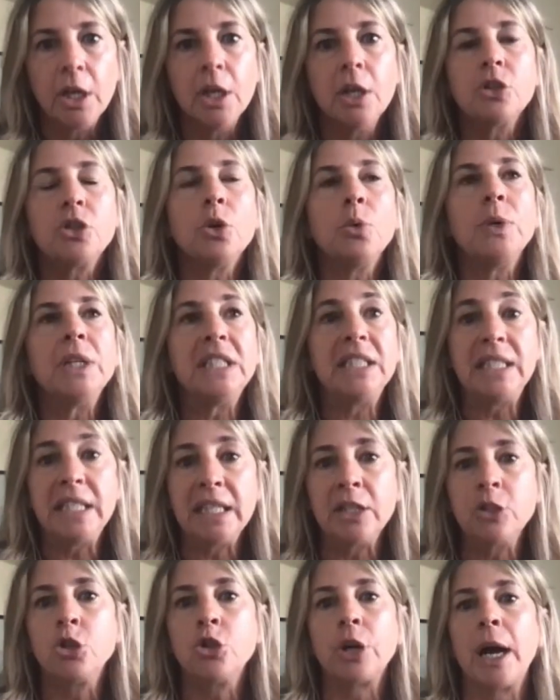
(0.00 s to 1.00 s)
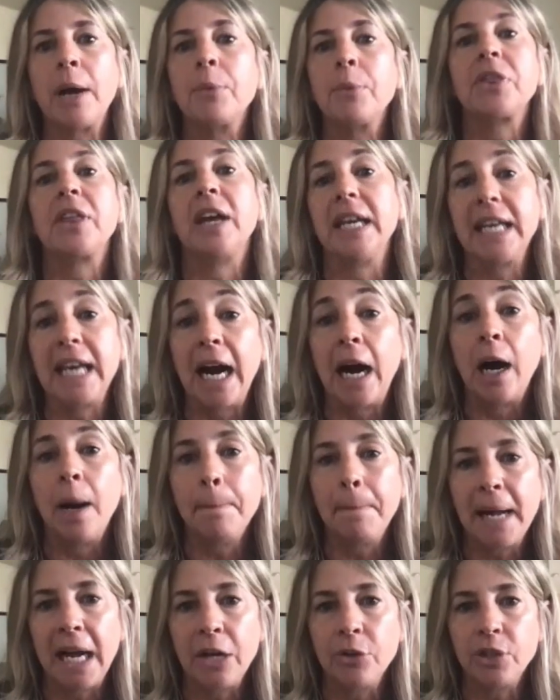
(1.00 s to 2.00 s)
So we did try with like
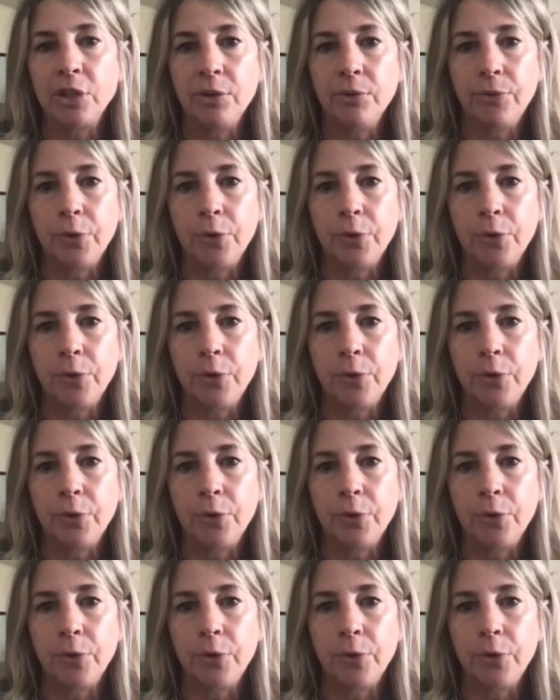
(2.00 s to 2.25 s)
compounding